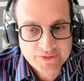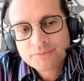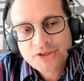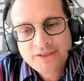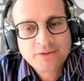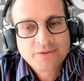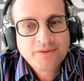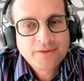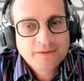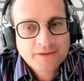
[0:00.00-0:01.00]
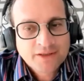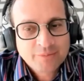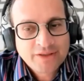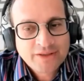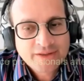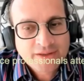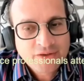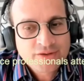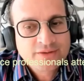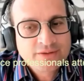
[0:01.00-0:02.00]
In learning
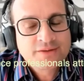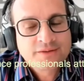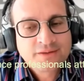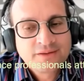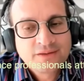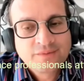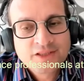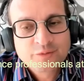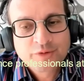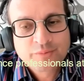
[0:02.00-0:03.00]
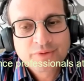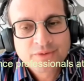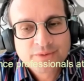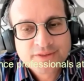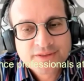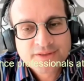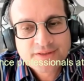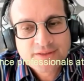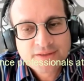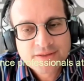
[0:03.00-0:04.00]
applications in investment
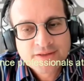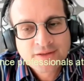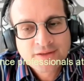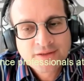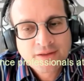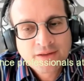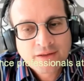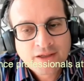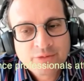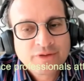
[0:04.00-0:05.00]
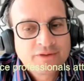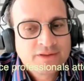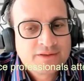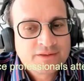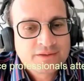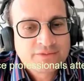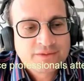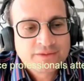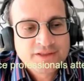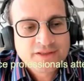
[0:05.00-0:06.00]
processes happen at different
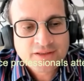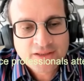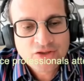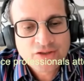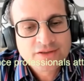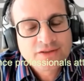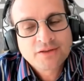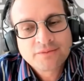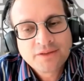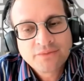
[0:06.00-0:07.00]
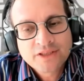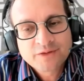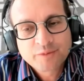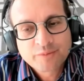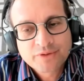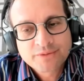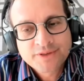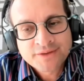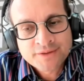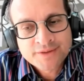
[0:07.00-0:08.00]
stages of the investment
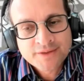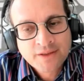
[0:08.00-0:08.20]
process.